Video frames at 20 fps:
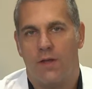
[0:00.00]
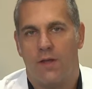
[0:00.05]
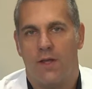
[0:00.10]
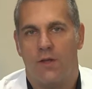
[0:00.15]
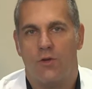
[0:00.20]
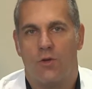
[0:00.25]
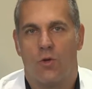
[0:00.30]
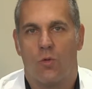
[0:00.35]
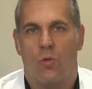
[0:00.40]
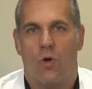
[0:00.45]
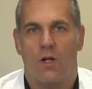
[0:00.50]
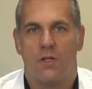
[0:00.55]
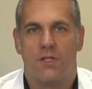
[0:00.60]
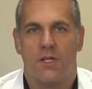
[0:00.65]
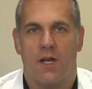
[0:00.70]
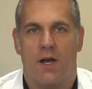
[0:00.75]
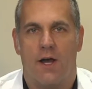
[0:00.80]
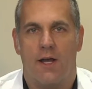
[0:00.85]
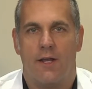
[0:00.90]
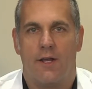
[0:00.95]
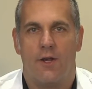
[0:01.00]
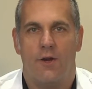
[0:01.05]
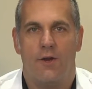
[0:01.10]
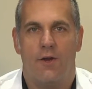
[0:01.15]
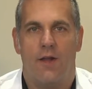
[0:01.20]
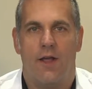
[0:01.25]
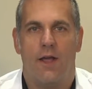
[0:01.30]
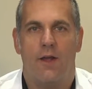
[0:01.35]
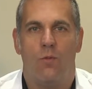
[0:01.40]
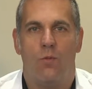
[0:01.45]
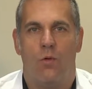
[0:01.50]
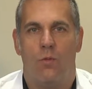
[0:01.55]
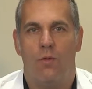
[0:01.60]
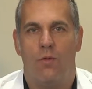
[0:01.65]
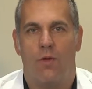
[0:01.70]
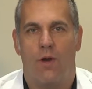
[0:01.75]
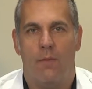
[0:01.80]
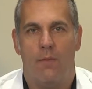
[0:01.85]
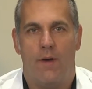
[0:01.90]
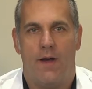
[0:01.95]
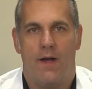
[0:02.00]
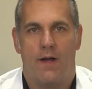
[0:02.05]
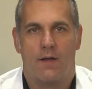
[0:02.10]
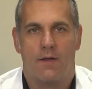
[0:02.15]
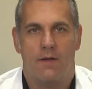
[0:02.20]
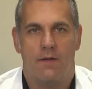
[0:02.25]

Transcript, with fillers: Again, you're watching Eye Care Today, and we'll be right back.